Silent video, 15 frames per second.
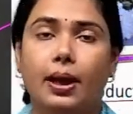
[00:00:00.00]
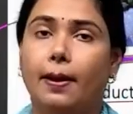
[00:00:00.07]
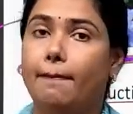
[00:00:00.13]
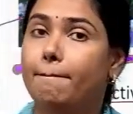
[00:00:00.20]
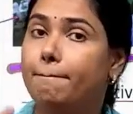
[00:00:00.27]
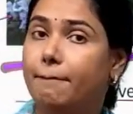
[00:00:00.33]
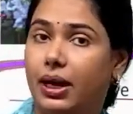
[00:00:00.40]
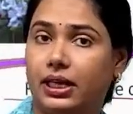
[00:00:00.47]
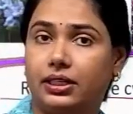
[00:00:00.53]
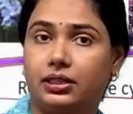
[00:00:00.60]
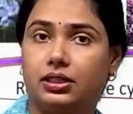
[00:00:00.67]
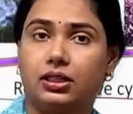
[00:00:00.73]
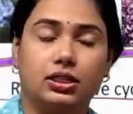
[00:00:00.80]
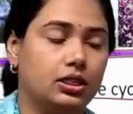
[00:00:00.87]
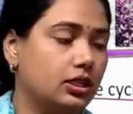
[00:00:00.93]
But
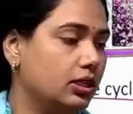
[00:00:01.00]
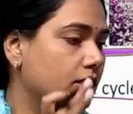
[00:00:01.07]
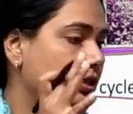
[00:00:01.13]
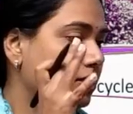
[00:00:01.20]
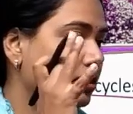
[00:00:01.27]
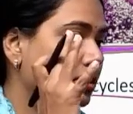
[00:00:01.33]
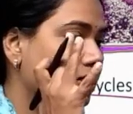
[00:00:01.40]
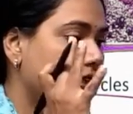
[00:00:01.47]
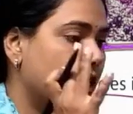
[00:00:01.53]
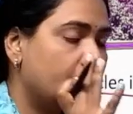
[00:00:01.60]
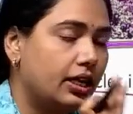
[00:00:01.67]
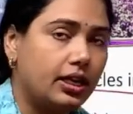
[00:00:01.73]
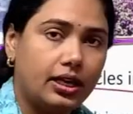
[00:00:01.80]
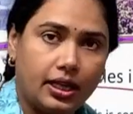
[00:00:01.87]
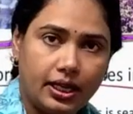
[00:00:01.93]

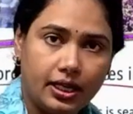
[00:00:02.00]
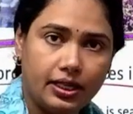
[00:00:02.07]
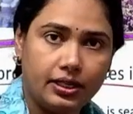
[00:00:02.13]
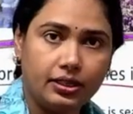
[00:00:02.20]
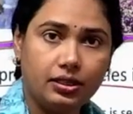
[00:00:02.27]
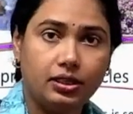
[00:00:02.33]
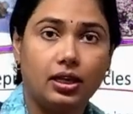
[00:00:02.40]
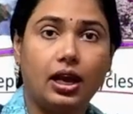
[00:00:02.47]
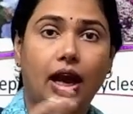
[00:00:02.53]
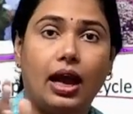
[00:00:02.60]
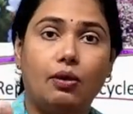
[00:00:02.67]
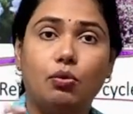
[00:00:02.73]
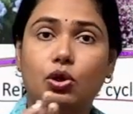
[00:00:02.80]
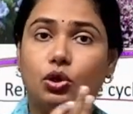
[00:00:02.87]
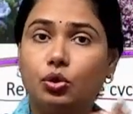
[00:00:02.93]
here, I
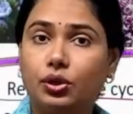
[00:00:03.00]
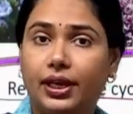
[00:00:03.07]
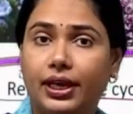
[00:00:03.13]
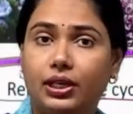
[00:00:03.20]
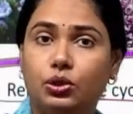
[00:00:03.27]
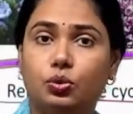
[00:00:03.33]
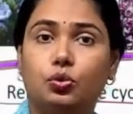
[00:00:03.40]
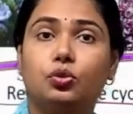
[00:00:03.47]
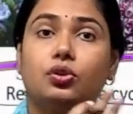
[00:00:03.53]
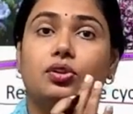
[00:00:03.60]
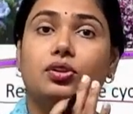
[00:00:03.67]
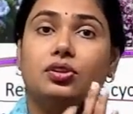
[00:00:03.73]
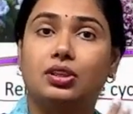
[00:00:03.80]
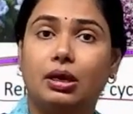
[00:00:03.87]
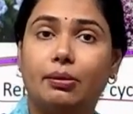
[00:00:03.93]
want to tell you some